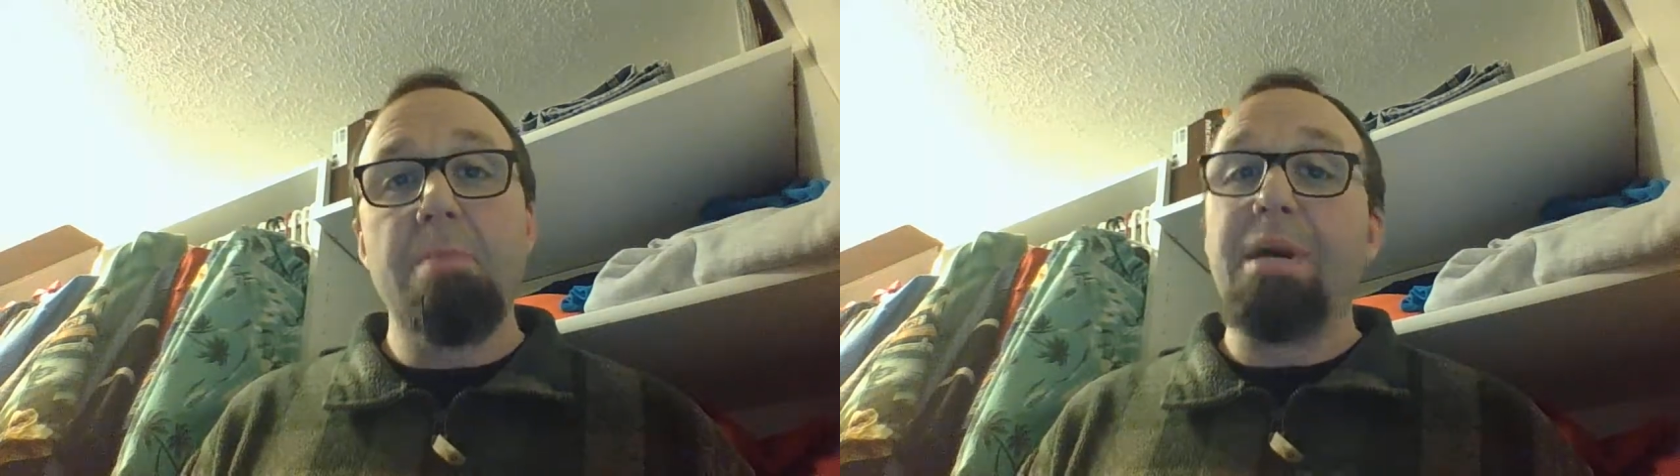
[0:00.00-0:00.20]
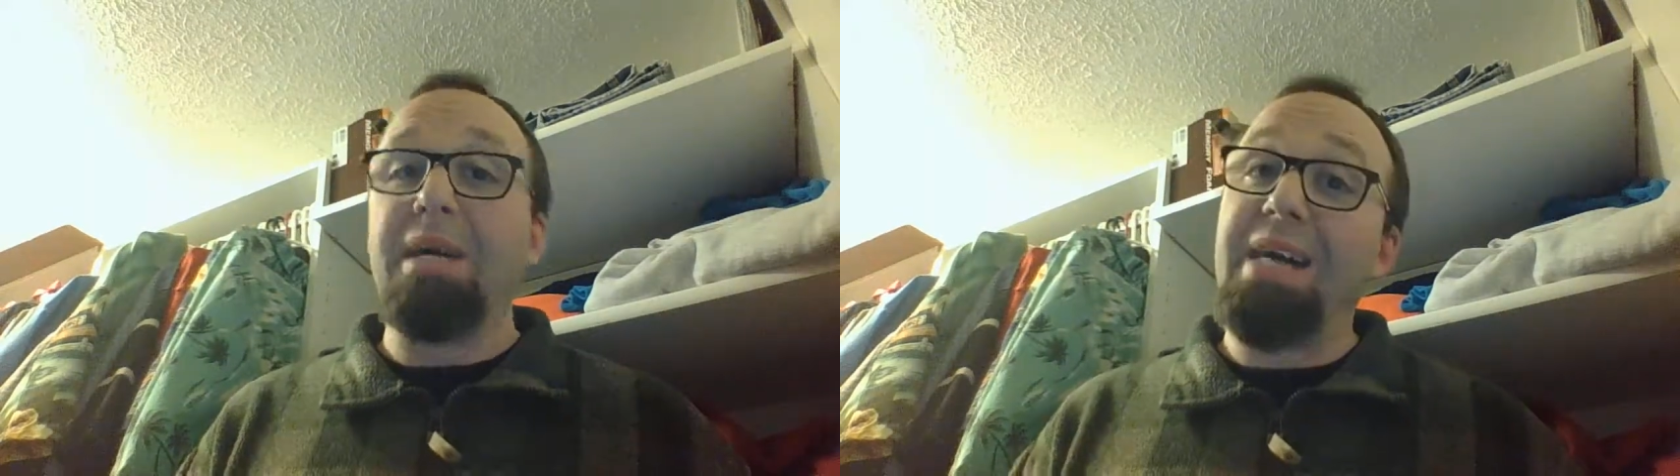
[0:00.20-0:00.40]

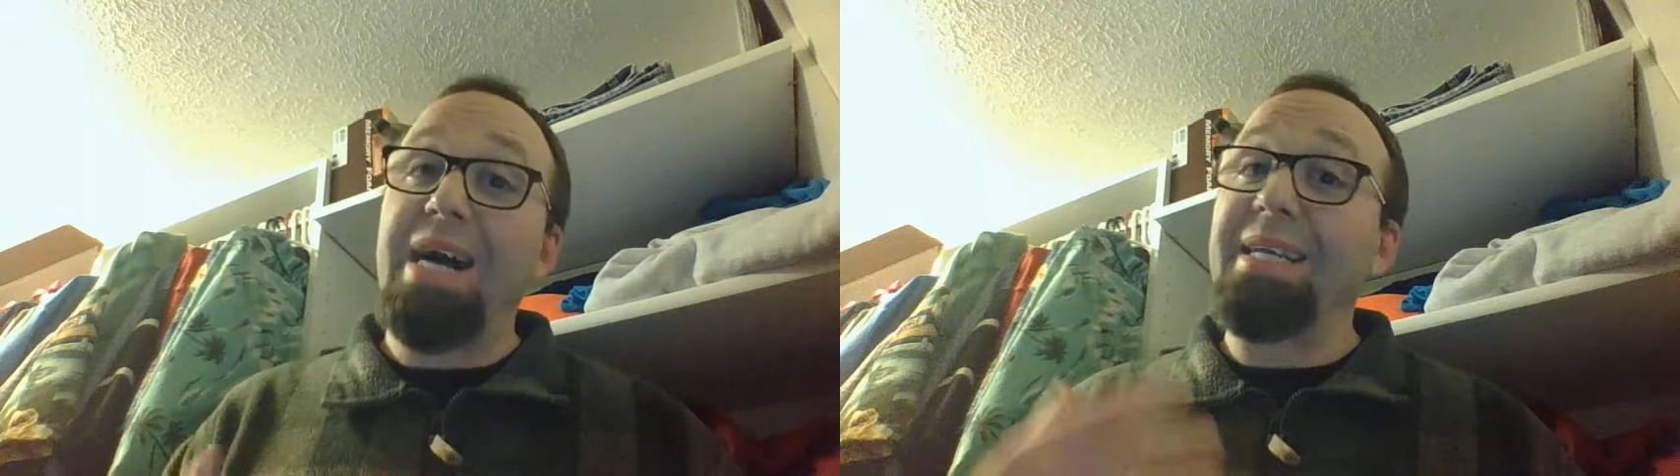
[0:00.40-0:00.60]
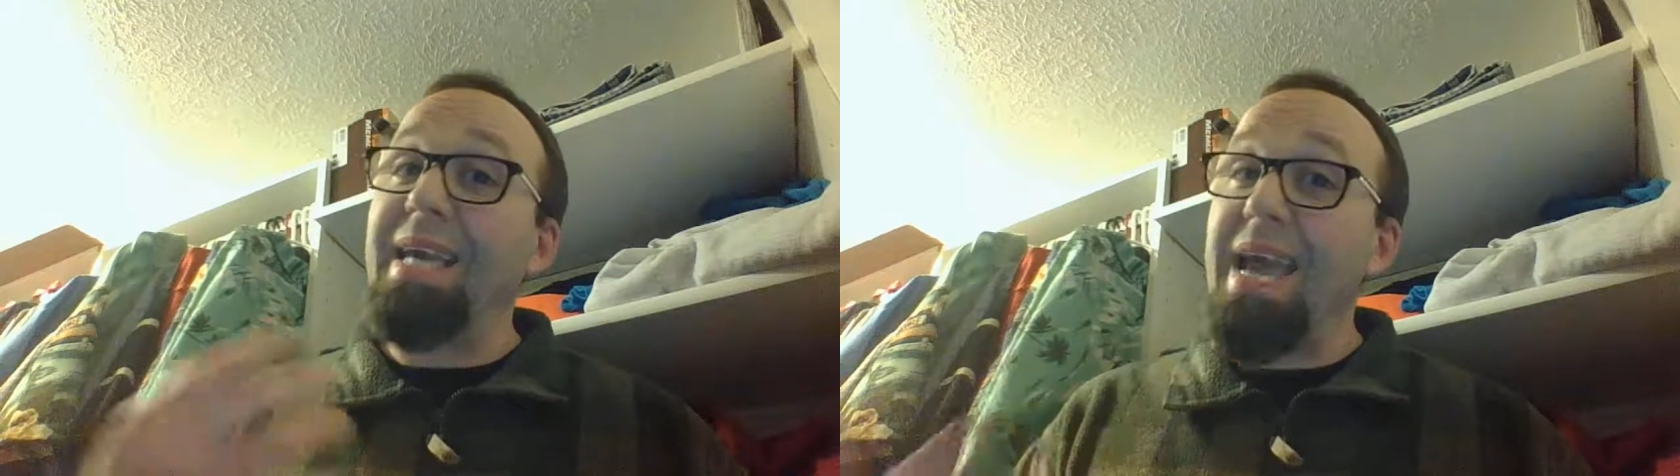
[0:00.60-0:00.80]
but
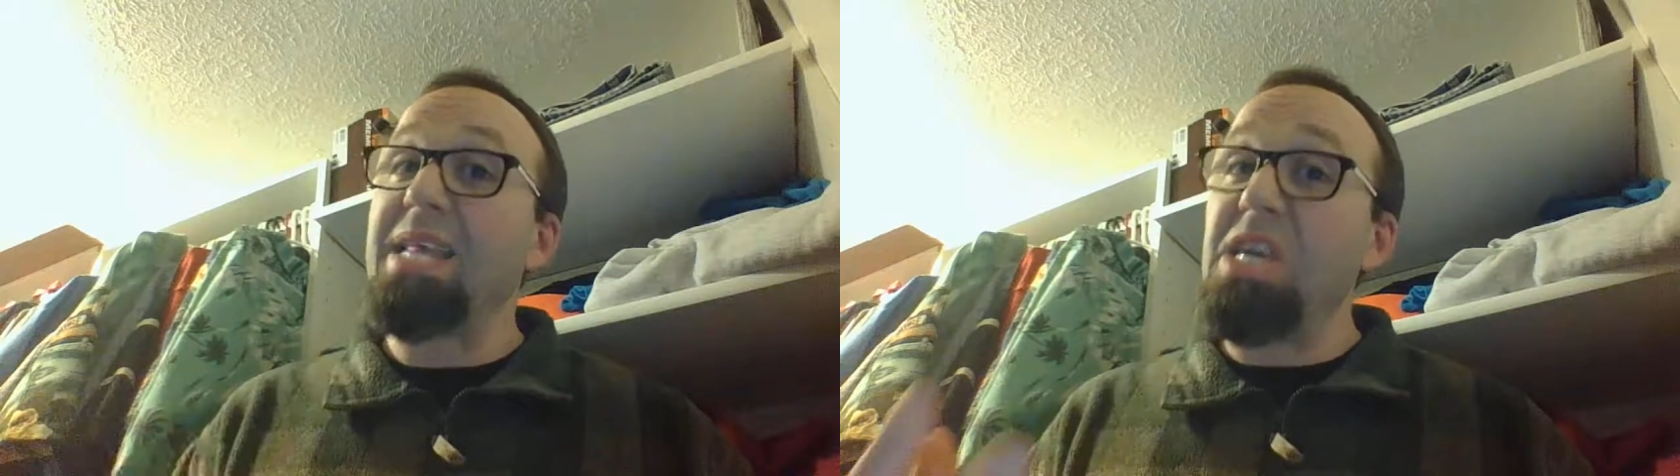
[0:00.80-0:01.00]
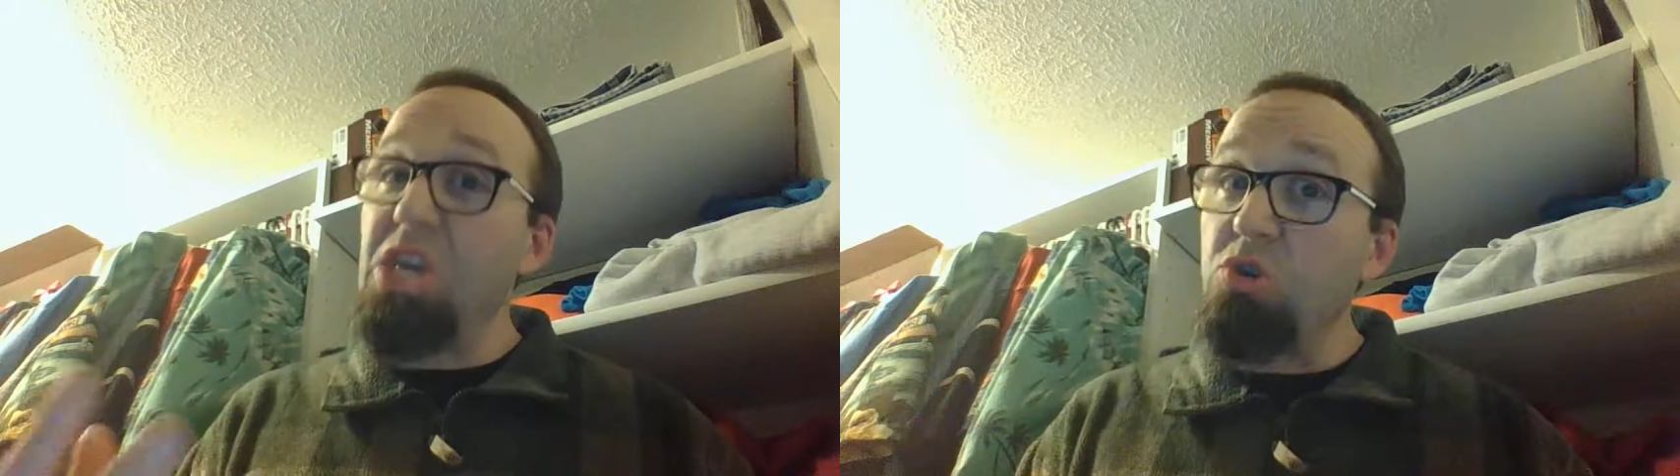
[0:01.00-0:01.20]
God
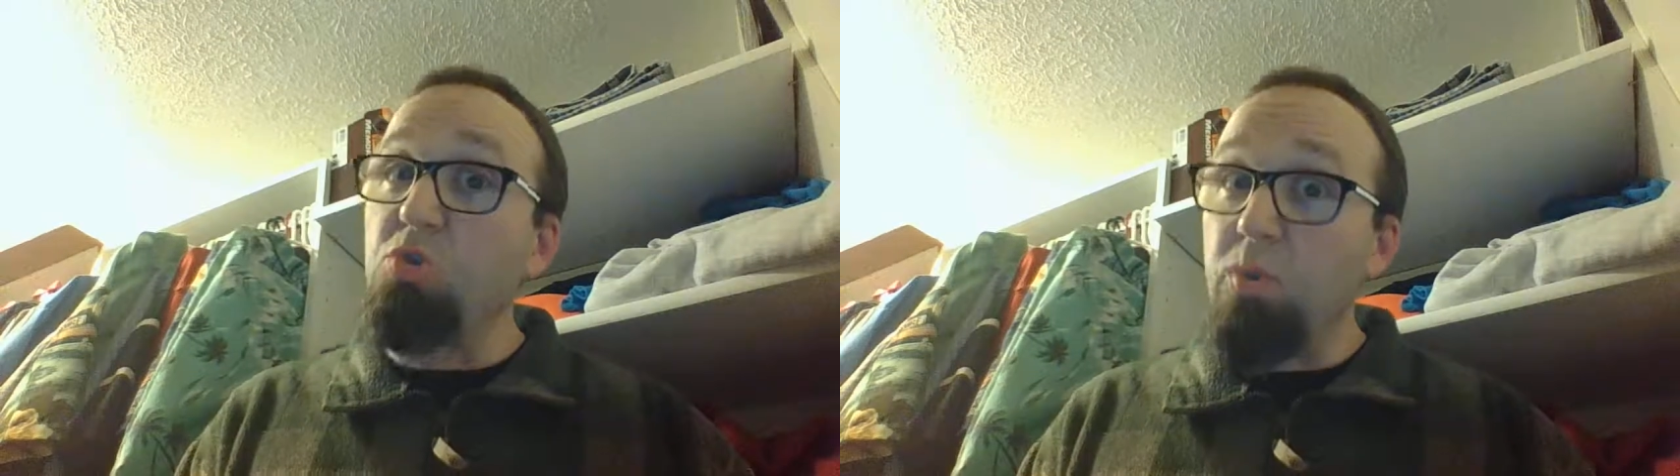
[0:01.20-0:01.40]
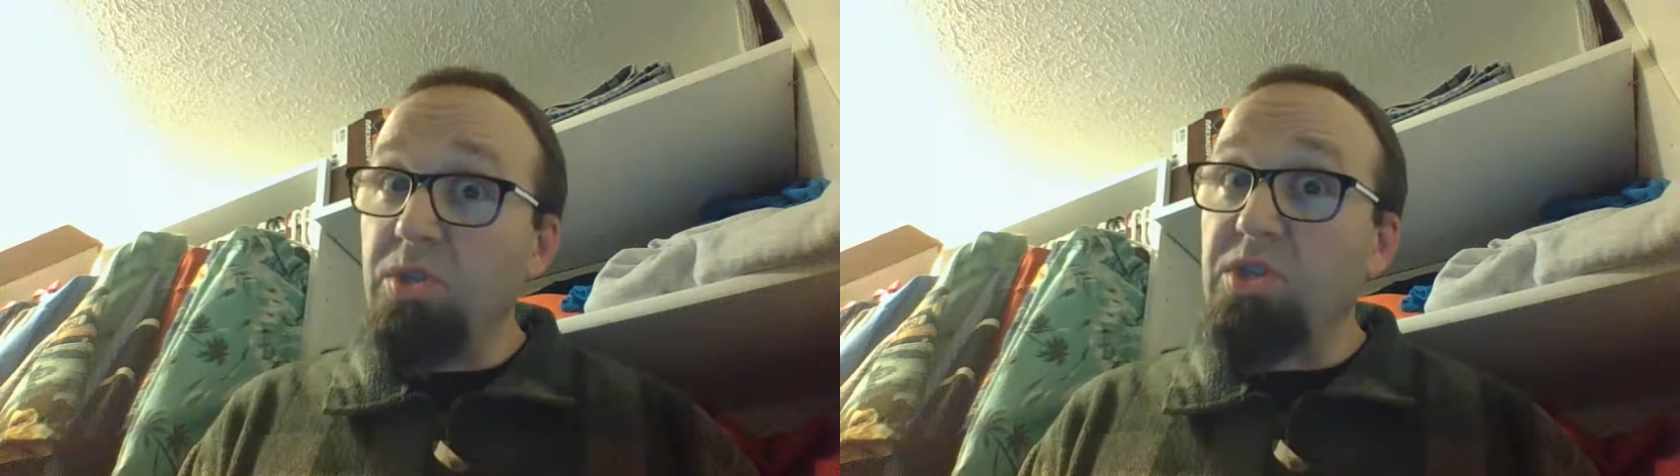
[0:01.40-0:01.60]
can
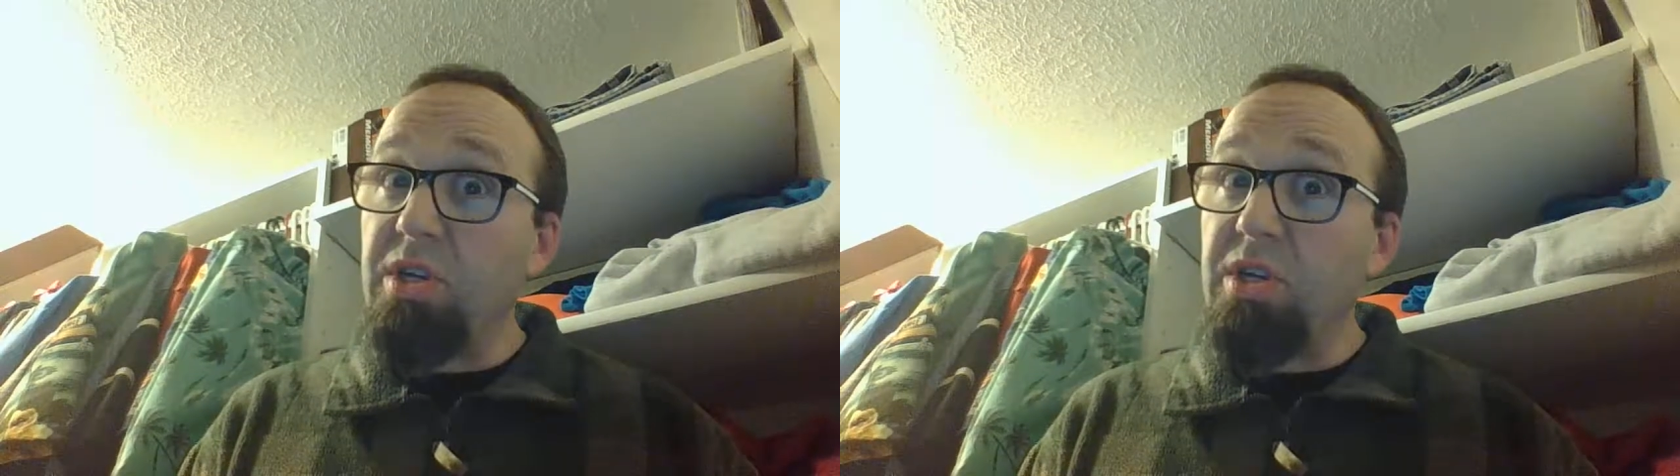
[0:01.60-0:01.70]
use